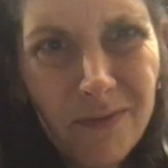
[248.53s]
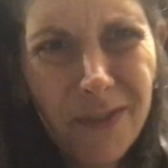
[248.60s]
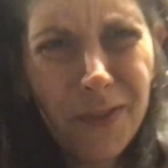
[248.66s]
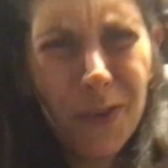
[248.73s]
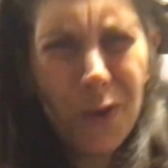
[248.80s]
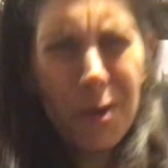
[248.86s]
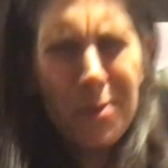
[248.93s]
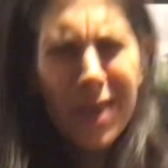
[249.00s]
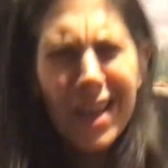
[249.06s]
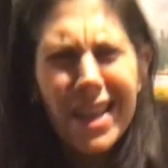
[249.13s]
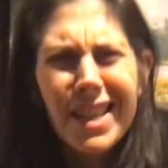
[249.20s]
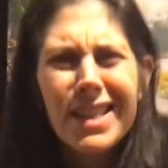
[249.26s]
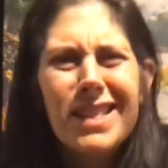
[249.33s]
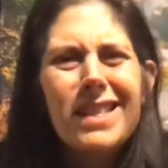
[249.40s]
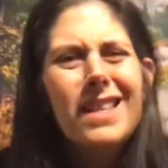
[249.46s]
4
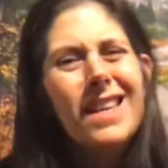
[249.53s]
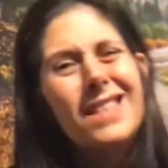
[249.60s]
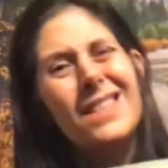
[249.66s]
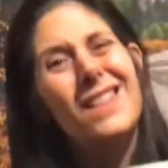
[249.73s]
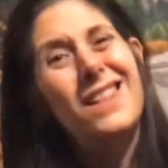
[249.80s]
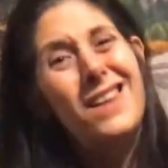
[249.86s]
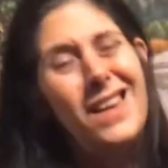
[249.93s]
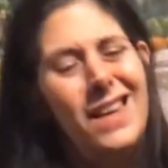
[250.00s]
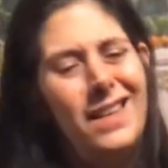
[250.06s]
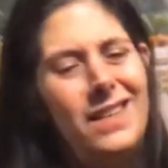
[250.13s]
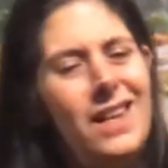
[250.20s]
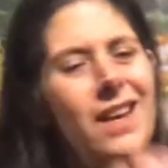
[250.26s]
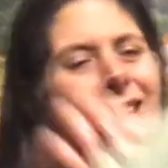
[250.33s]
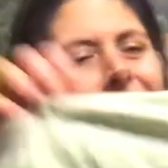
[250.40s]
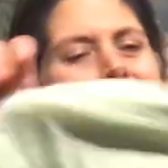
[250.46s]
minutes? That's a lot,
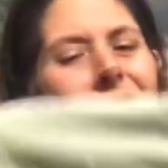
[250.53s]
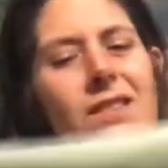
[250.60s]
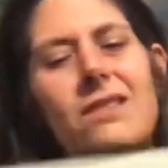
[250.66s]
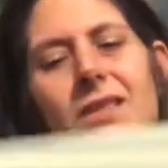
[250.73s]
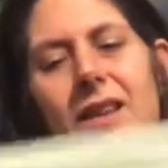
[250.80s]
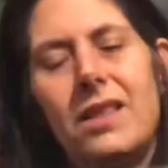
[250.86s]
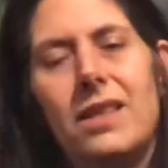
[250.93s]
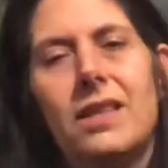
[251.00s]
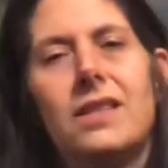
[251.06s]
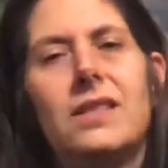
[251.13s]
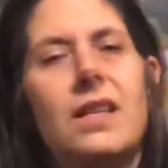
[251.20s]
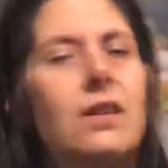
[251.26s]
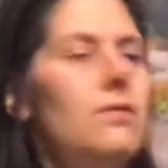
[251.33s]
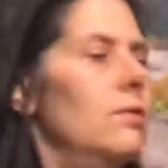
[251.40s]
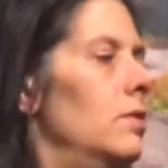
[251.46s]
yeah. We'll put this
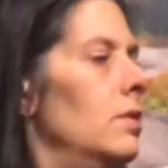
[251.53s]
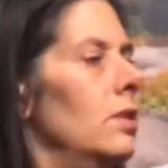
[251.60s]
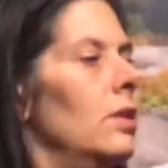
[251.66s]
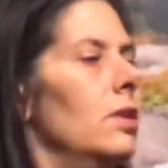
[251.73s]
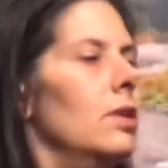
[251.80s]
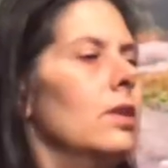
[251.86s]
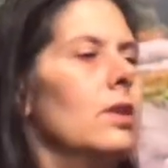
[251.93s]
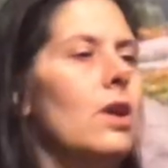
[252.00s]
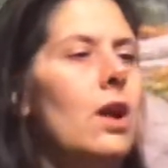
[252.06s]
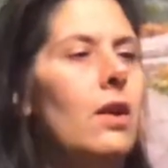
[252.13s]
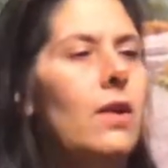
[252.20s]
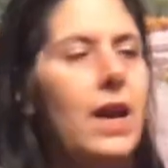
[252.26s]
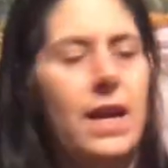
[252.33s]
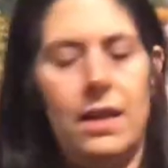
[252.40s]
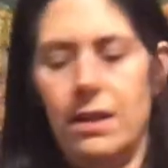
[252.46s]

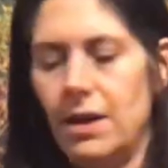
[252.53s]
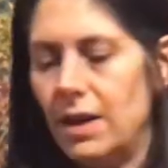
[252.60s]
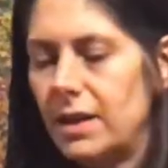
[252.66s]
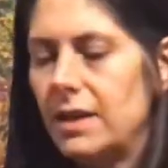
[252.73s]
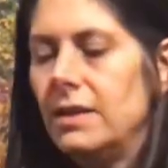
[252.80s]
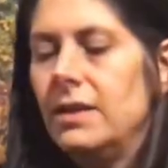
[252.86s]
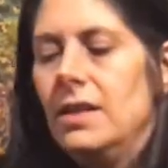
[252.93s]
down. All right, look.